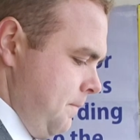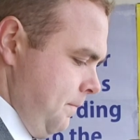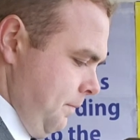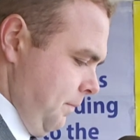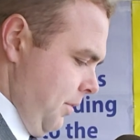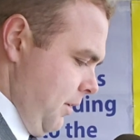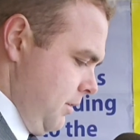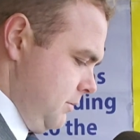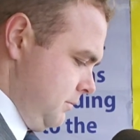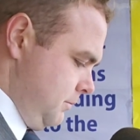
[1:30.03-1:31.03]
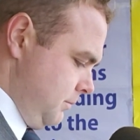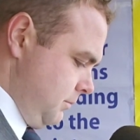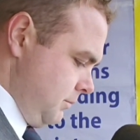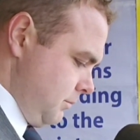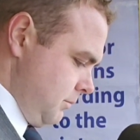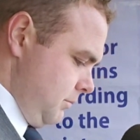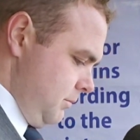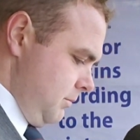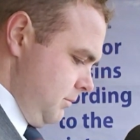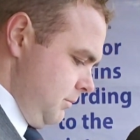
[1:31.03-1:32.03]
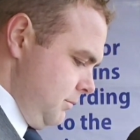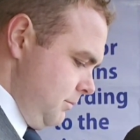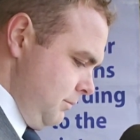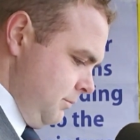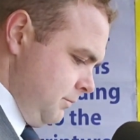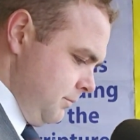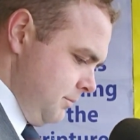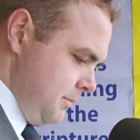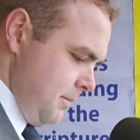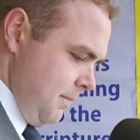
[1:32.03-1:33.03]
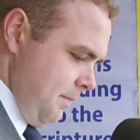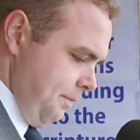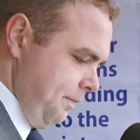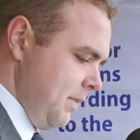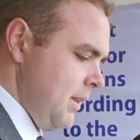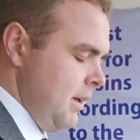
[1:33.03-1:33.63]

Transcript: (no one is talking)